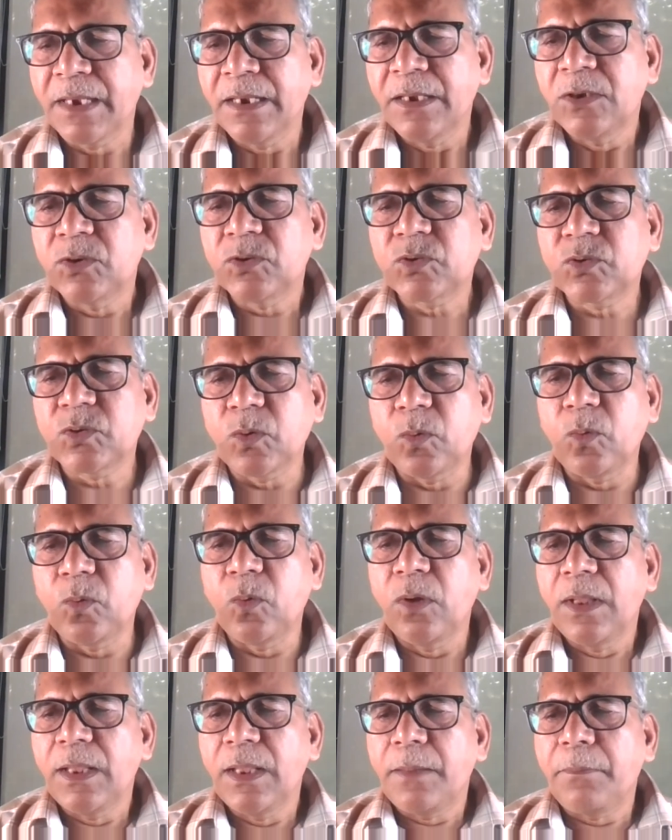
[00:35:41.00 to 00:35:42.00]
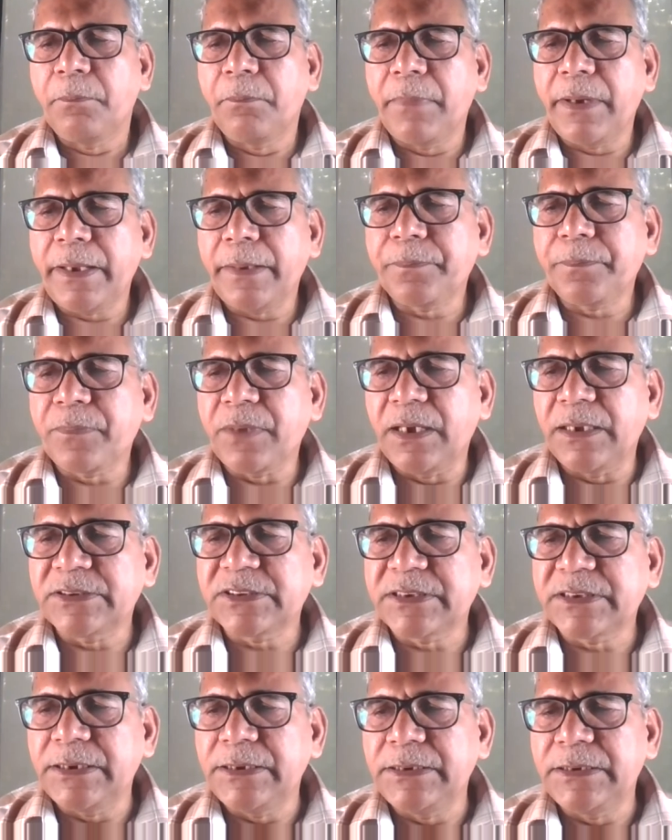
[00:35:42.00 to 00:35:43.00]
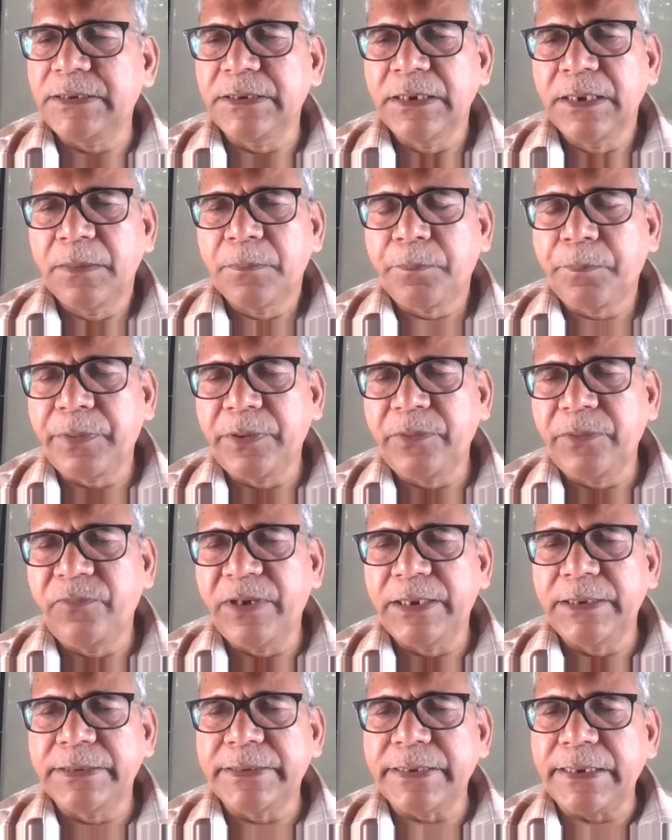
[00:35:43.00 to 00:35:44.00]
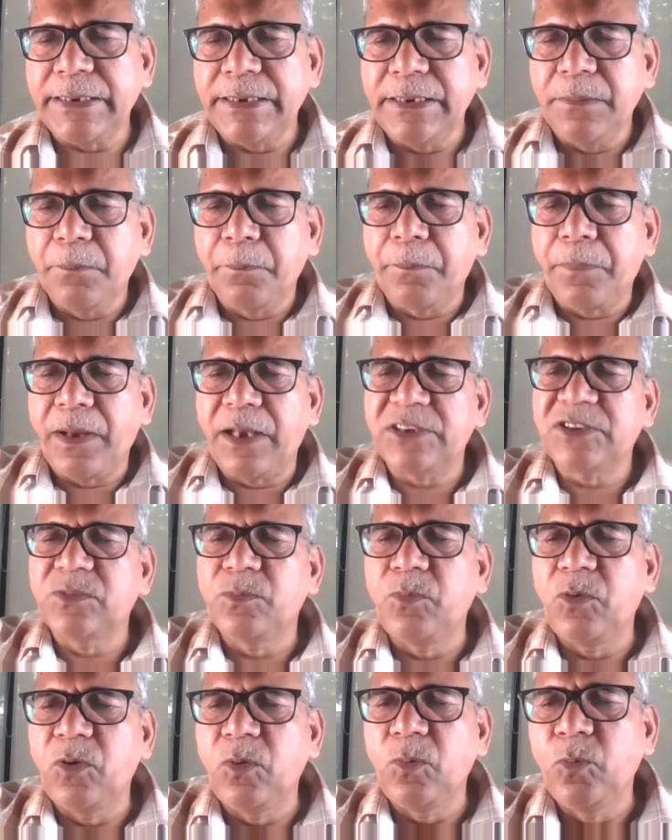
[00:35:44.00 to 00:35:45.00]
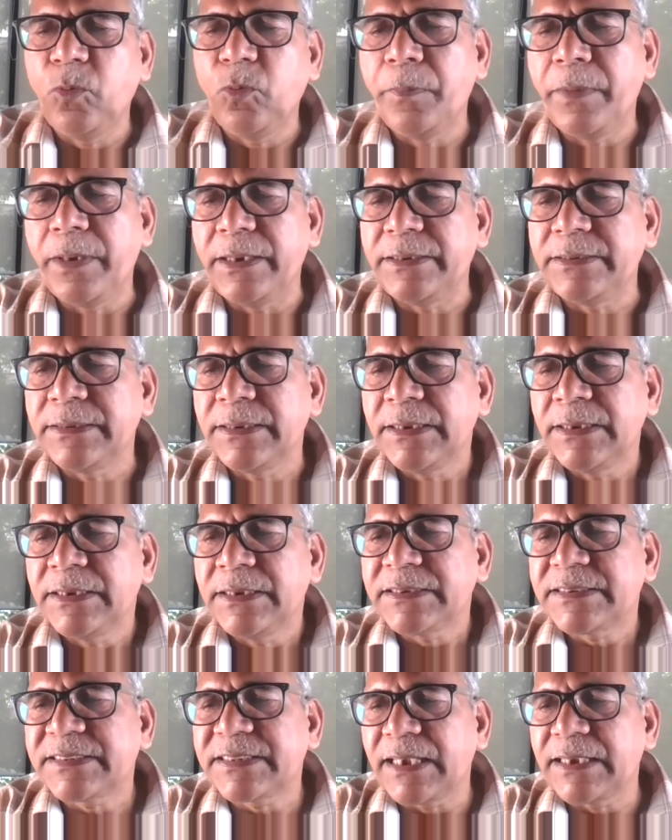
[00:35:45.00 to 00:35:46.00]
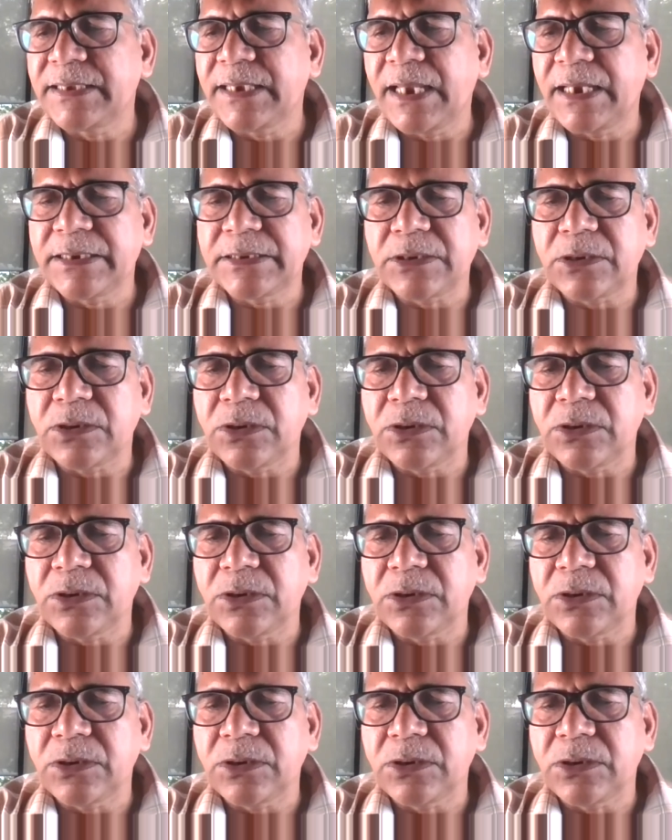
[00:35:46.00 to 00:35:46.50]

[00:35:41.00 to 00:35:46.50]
So, map constraint prevent impossible movement such as